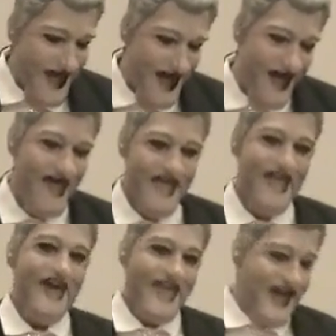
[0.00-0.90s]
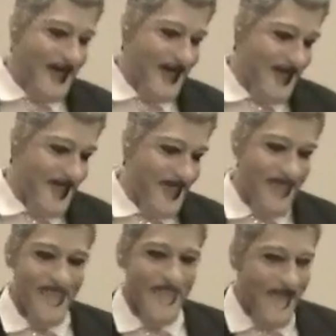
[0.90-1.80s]
I, on the other hand,
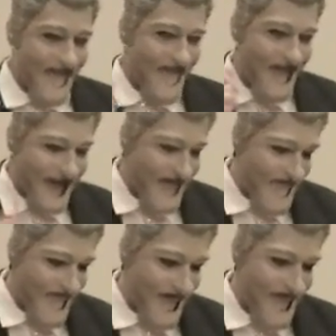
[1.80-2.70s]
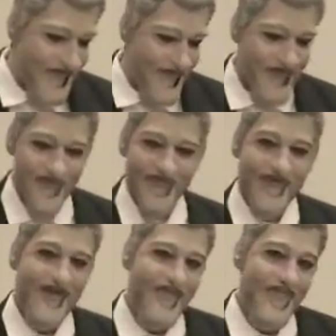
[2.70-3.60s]
play saxophone, grew
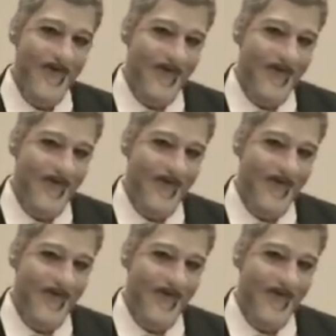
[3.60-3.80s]
up